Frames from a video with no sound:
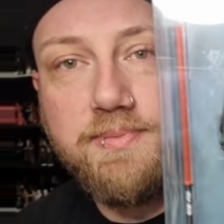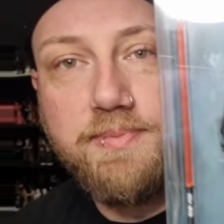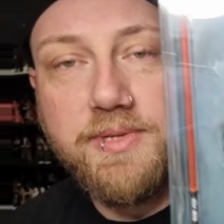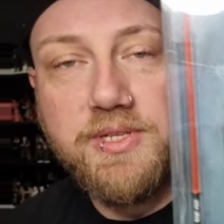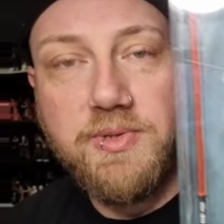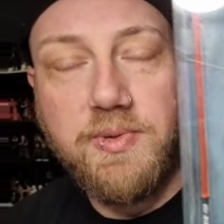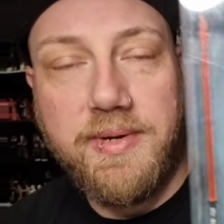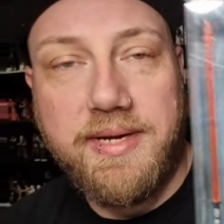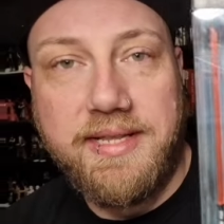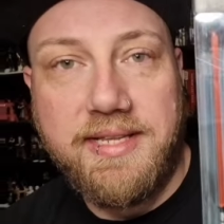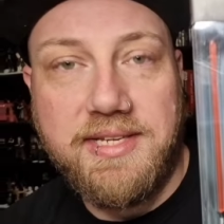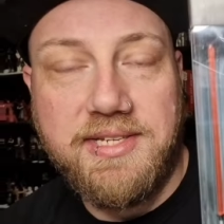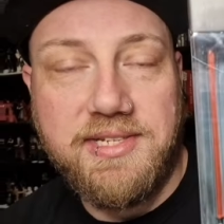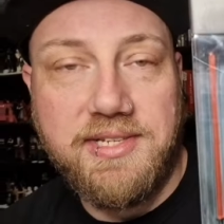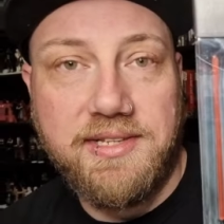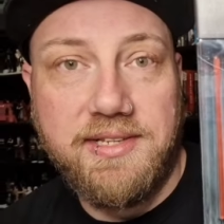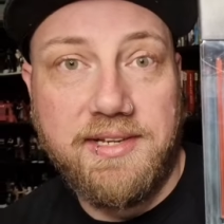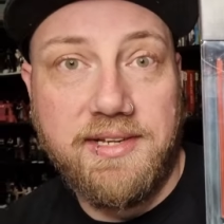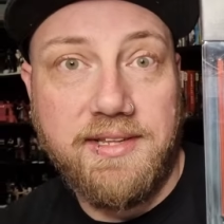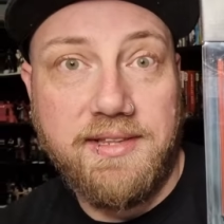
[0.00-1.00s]
between this
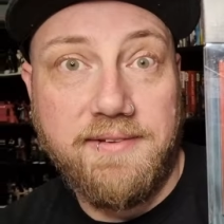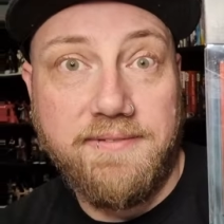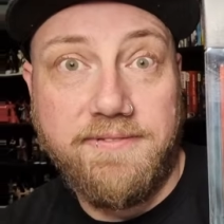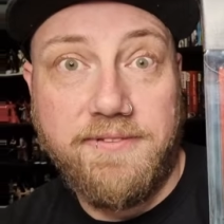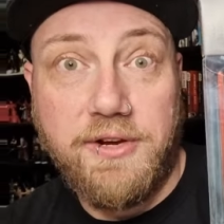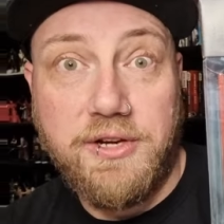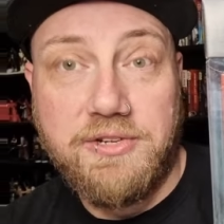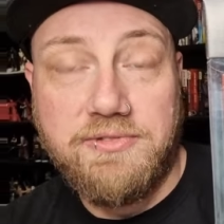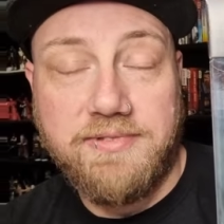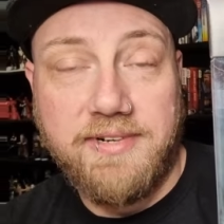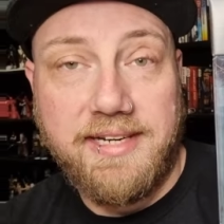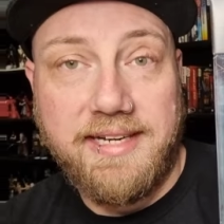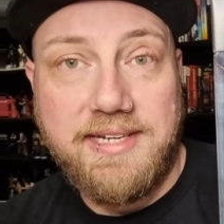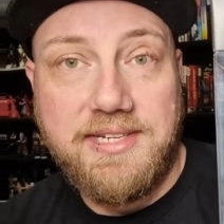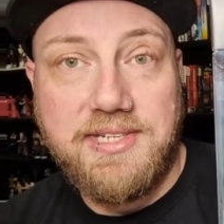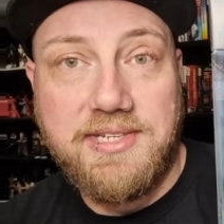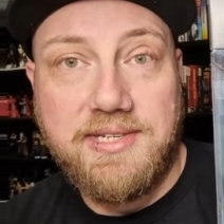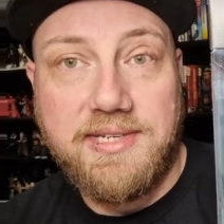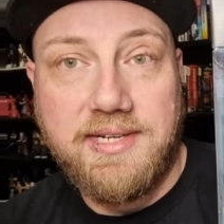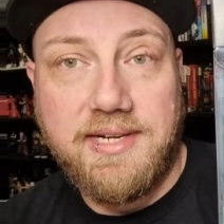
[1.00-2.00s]
and the, the first
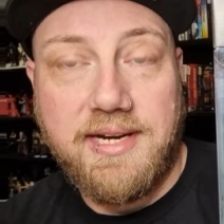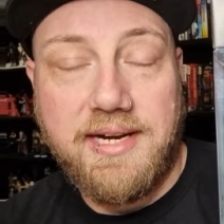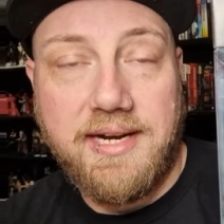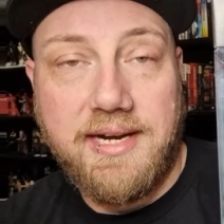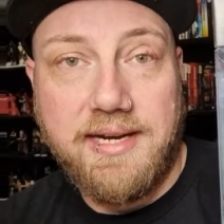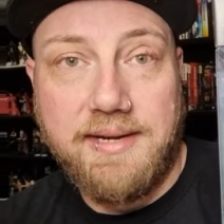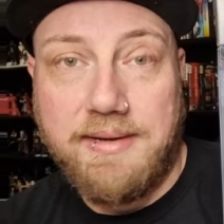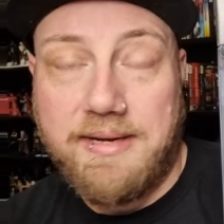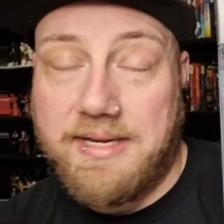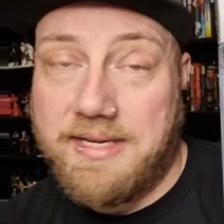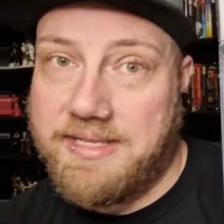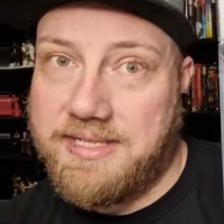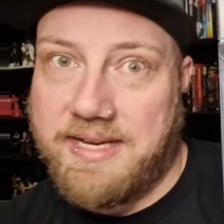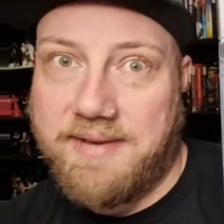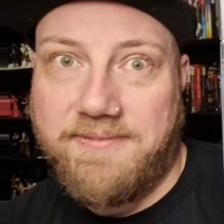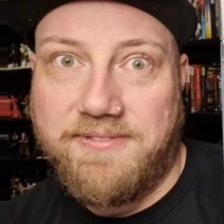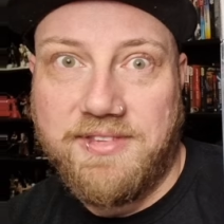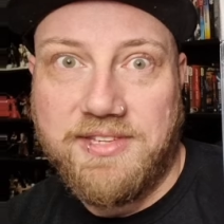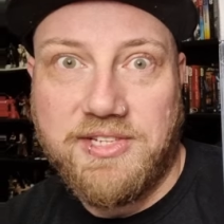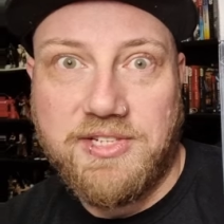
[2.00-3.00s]
release, uh,
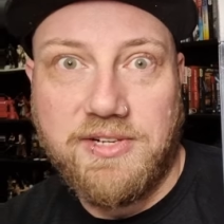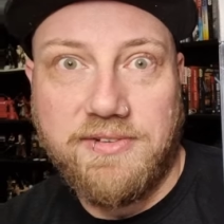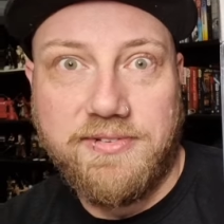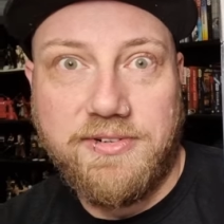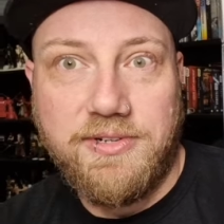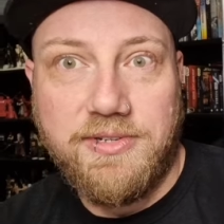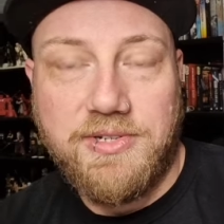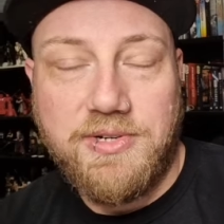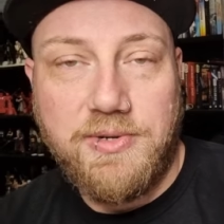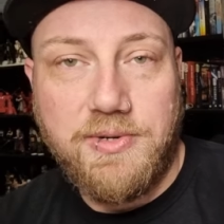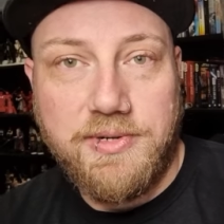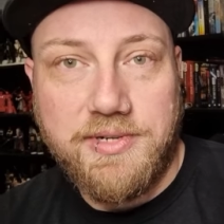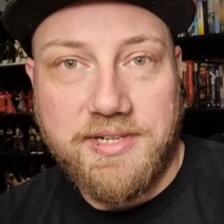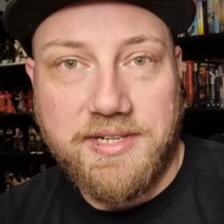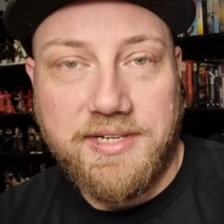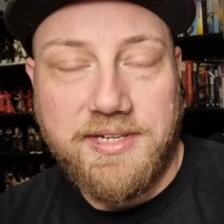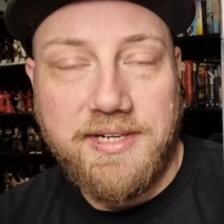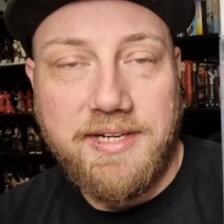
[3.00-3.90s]
except for the soft goods hood,